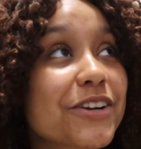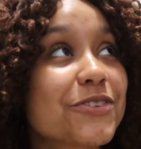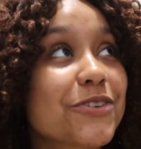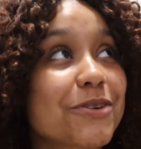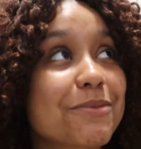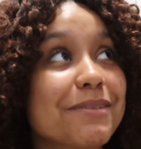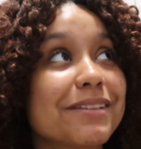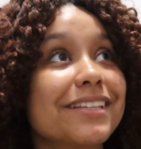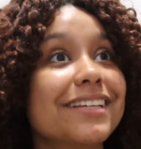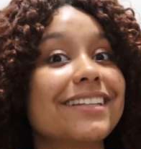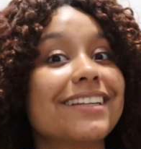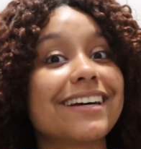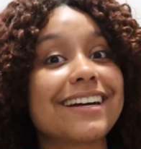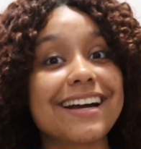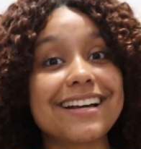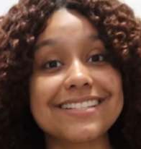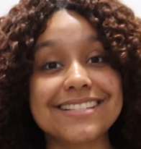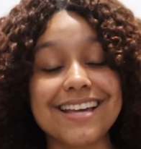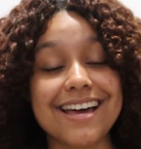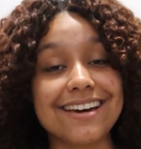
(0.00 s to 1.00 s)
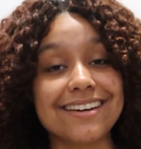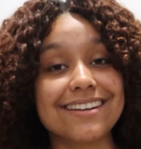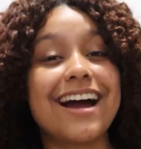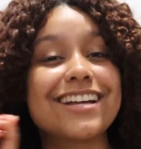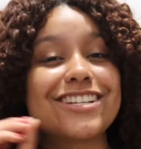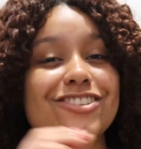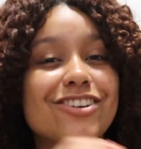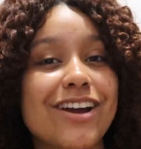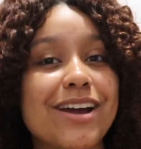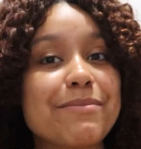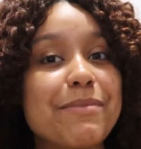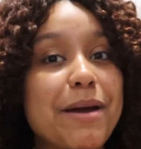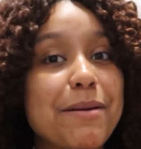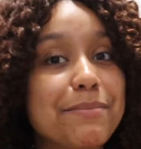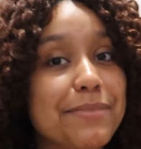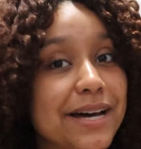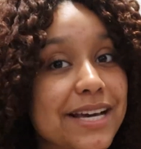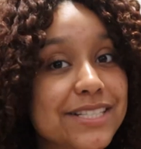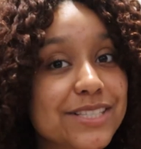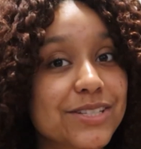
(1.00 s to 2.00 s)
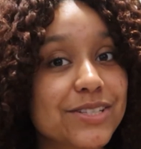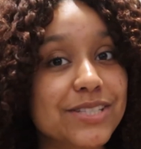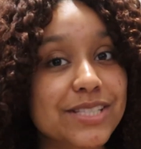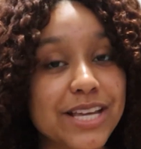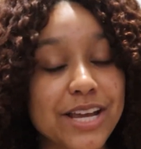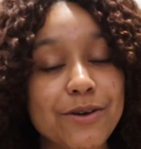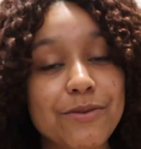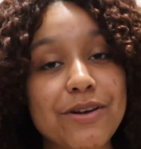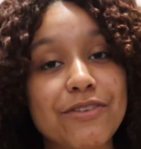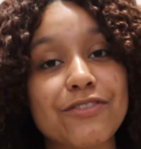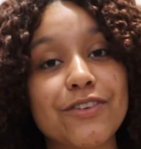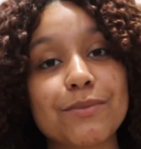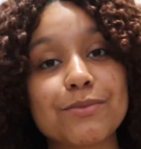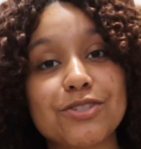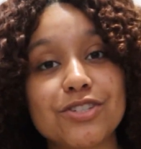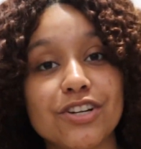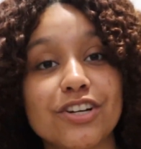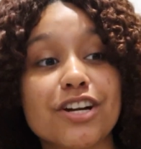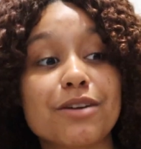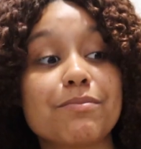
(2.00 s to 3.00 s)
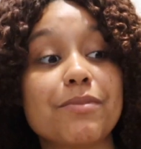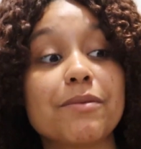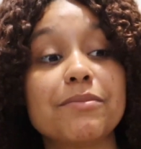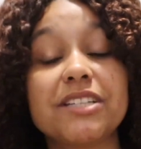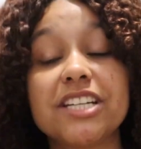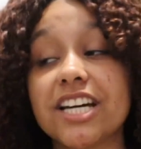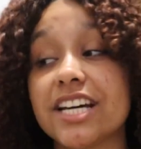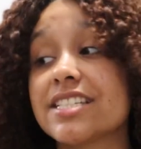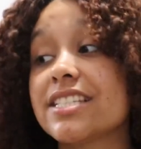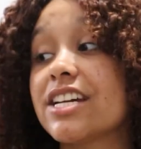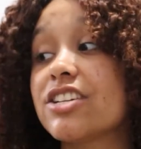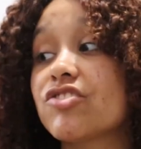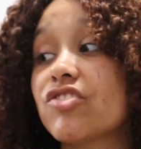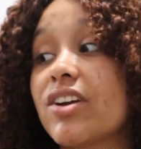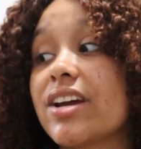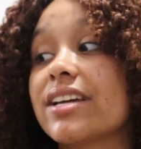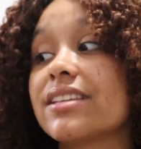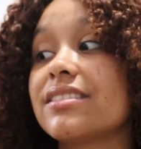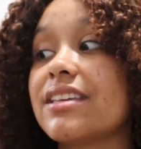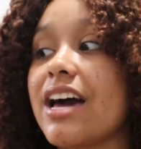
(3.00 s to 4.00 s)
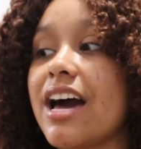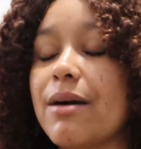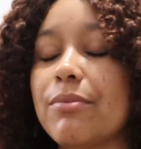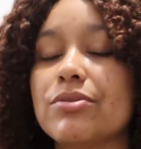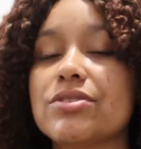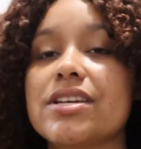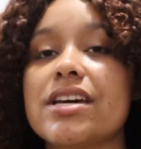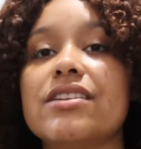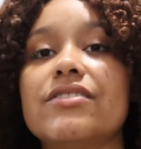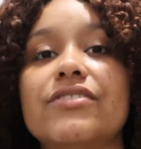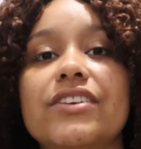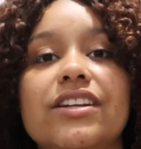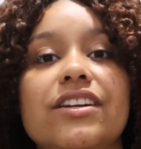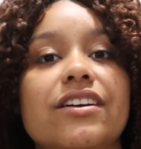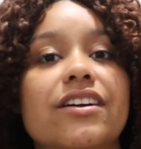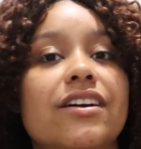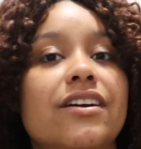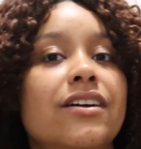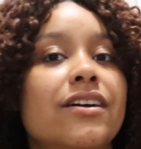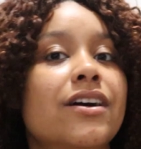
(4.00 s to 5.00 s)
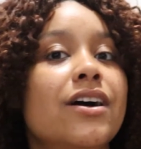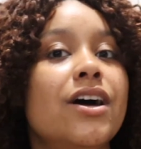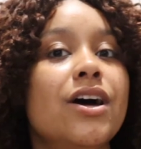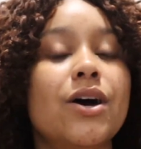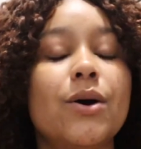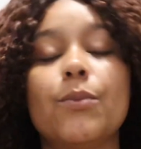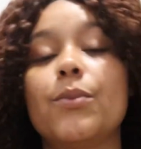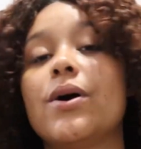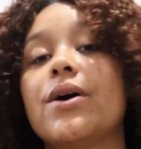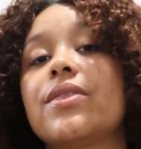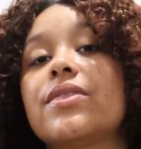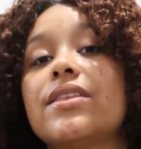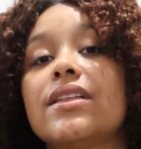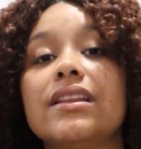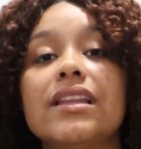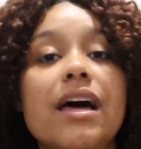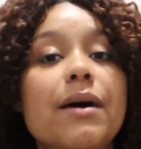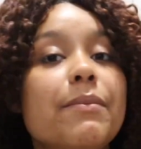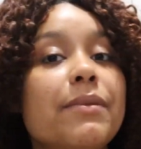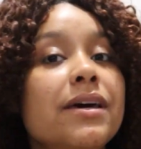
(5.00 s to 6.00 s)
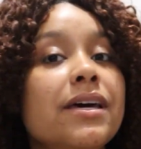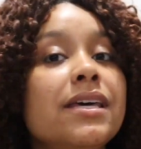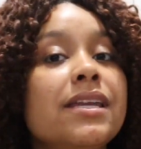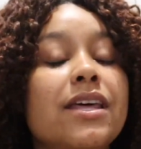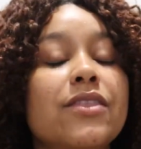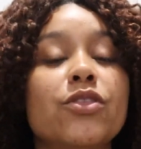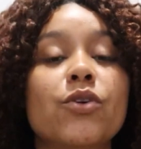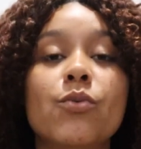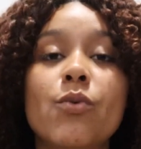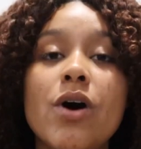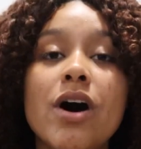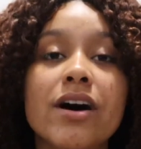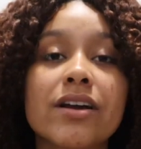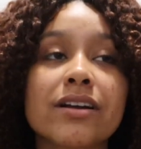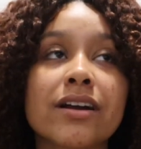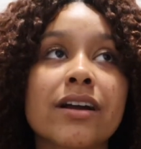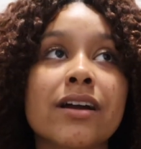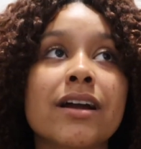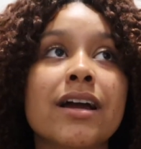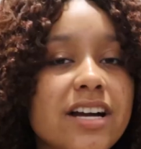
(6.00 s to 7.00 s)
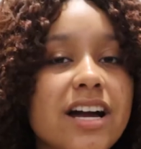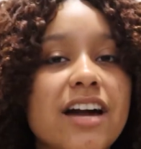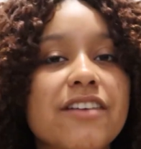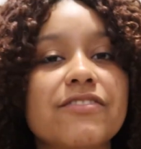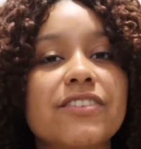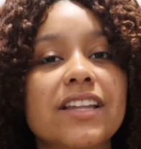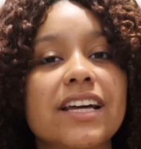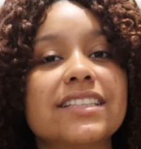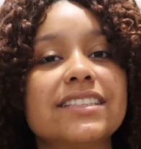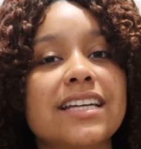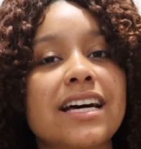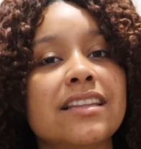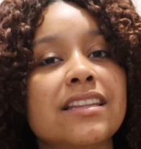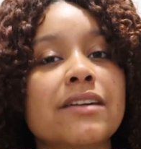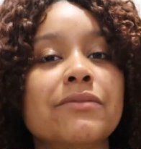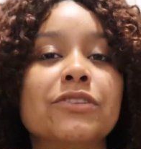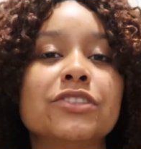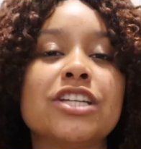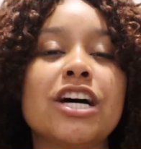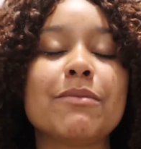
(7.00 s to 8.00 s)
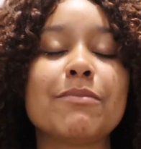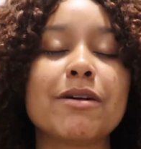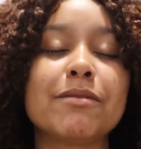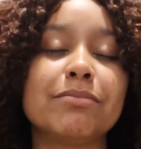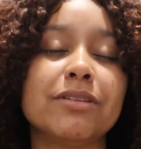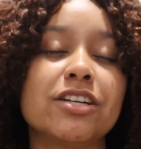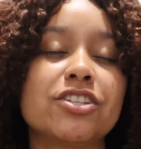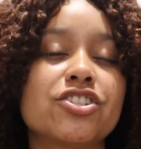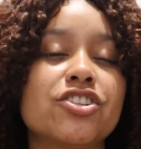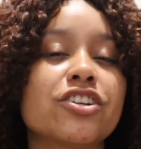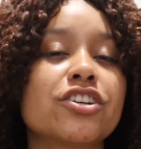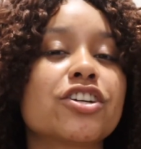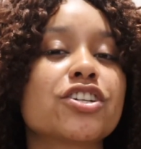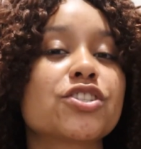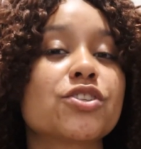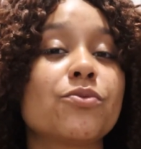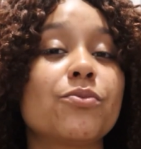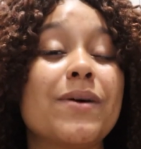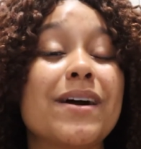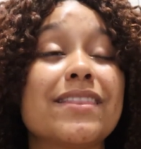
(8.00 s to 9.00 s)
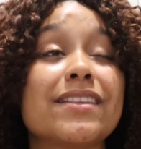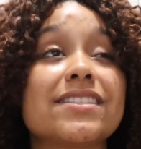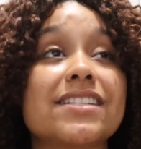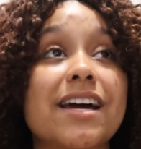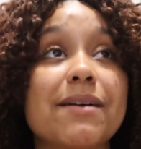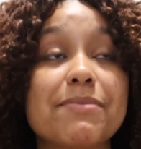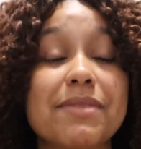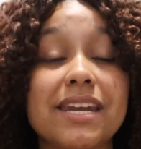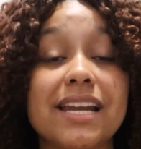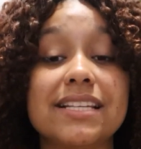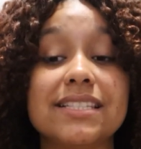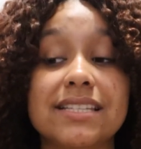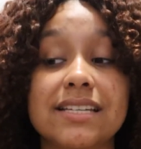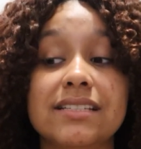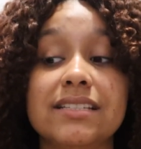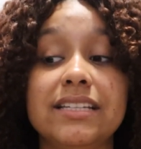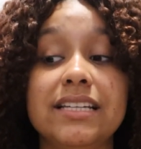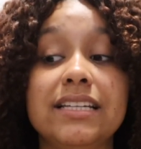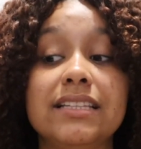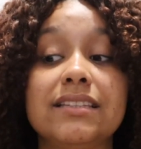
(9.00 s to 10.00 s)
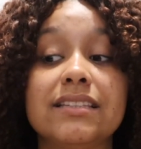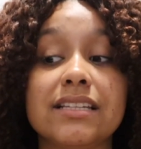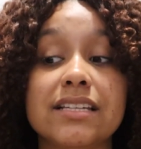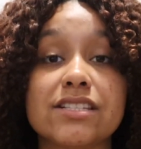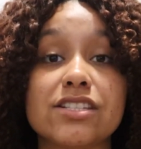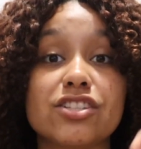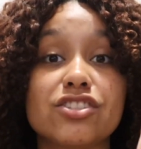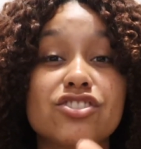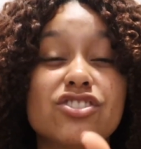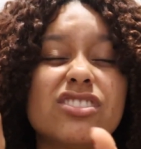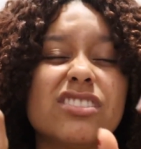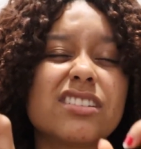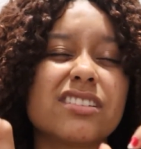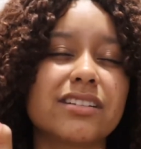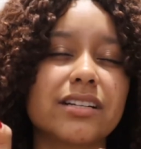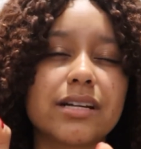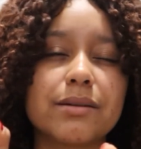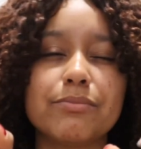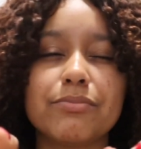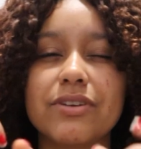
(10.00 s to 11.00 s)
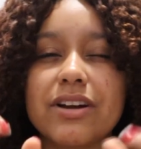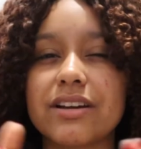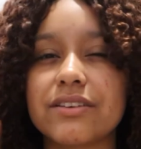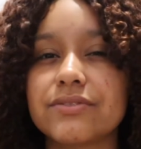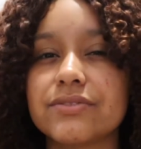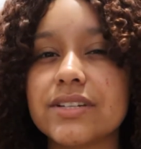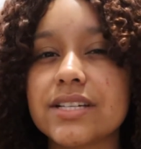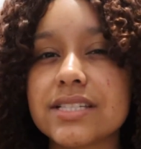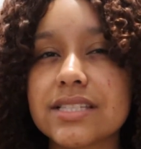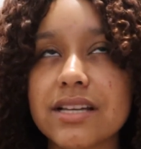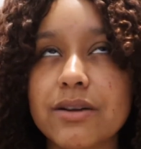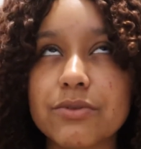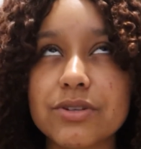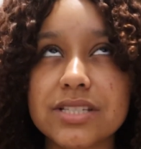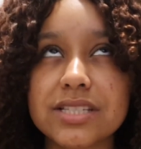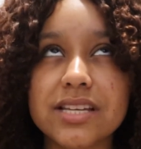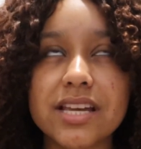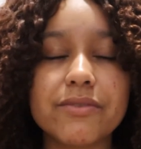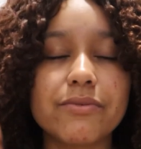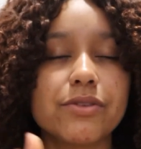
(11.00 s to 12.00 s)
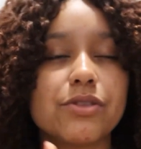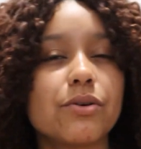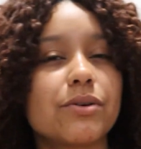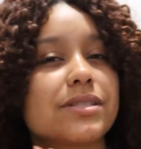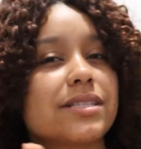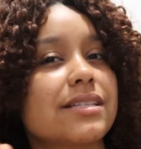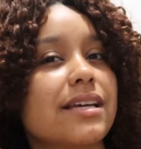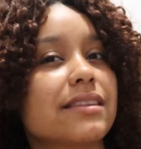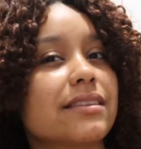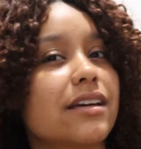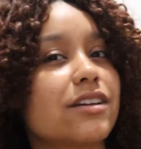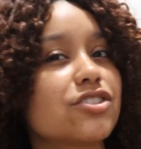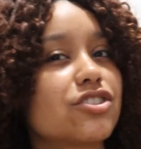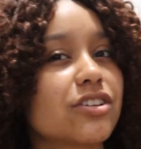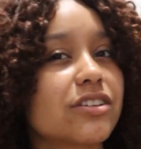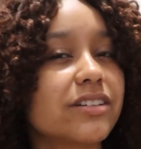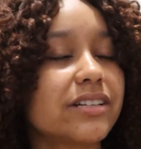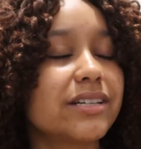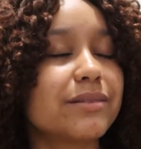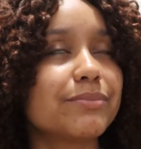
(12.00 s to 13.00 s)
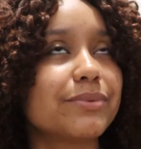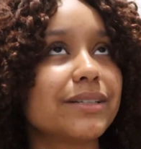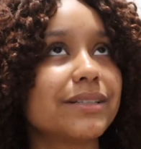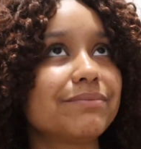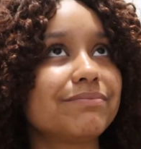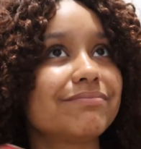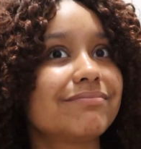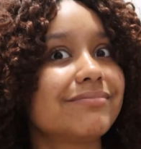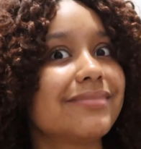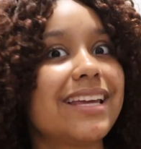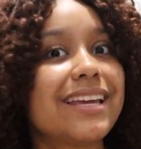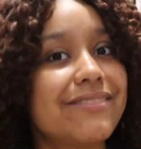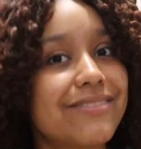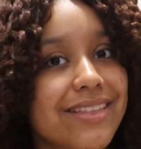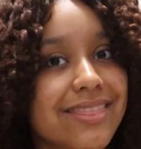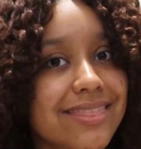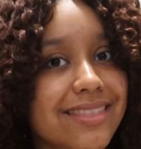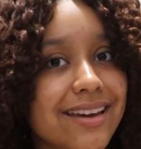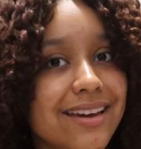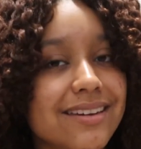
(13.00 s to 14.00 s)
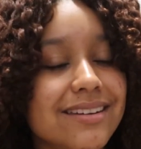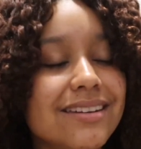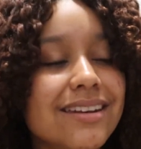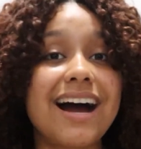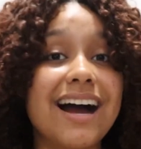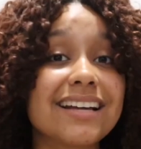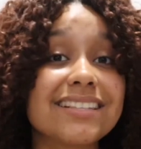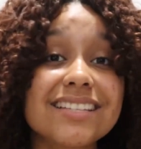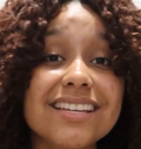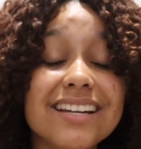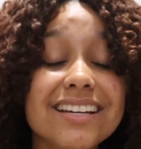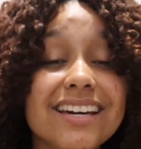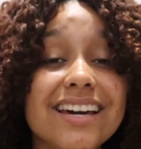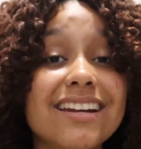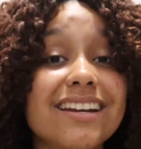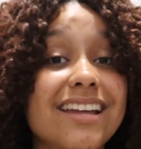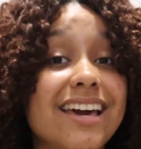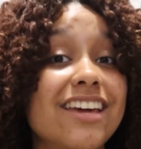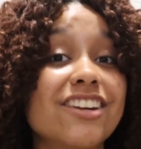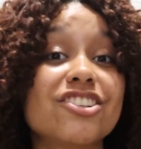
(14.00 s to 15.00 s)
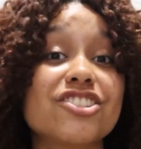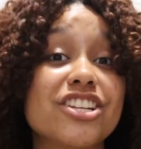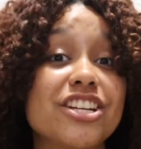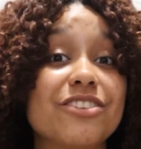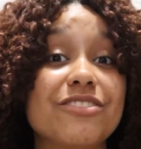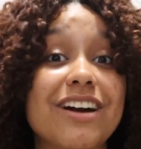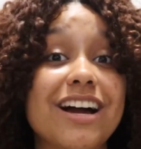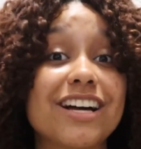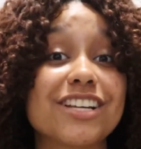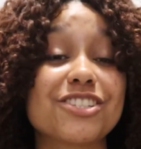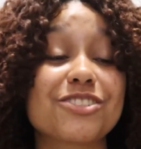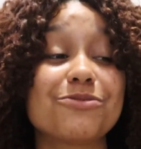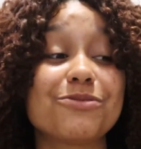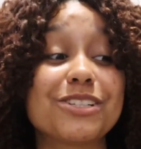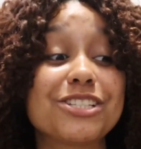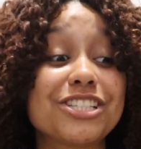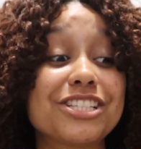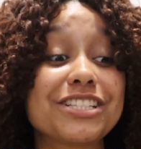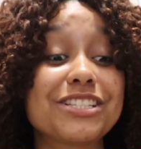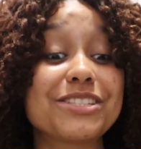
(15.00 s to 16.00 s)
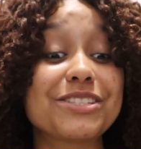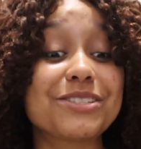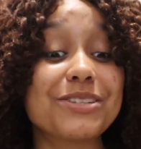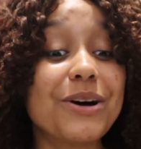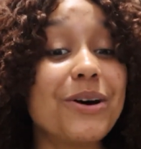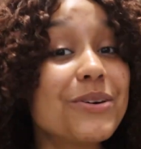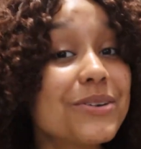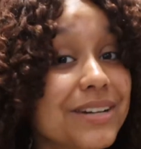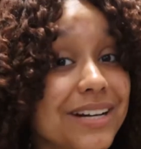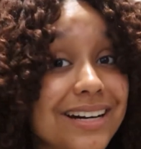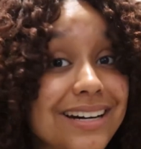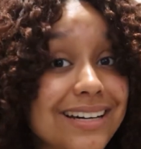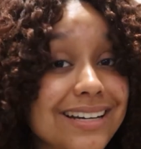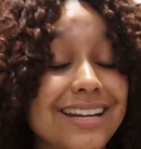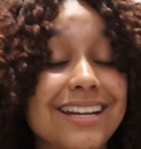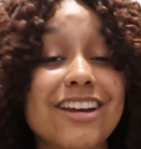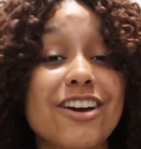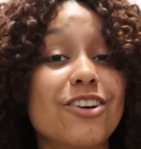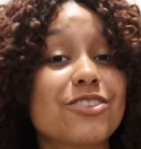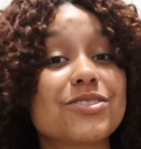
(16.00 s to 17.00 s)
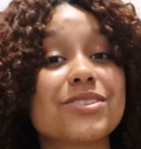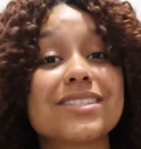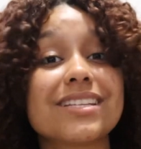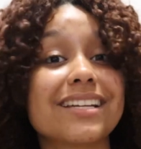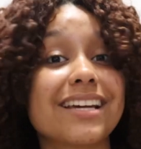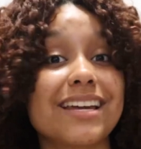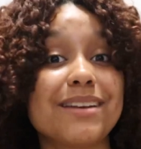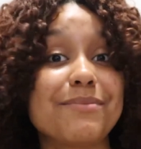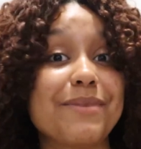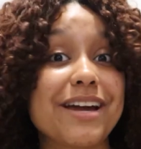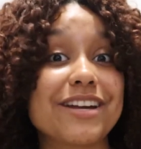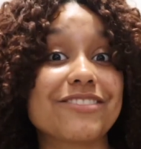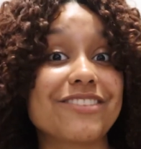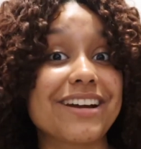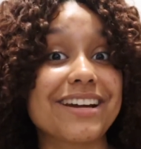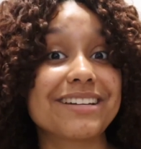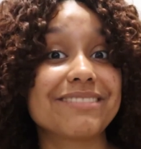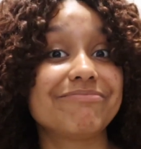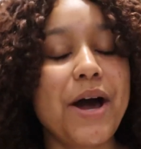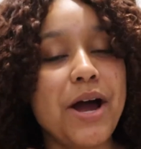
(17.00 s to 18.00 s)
Normally, like I said, I try my best to stay away from sugar, but because I drank the apple cider vinegar with the lemon and the water, I feel like that leveled out my blood sugar. So by the time that I did eat this sugary breakfast, I would say, even though it's not that sugary, but even then, I didn't get an energy crash, which is so good, and I also didn't get a migraine.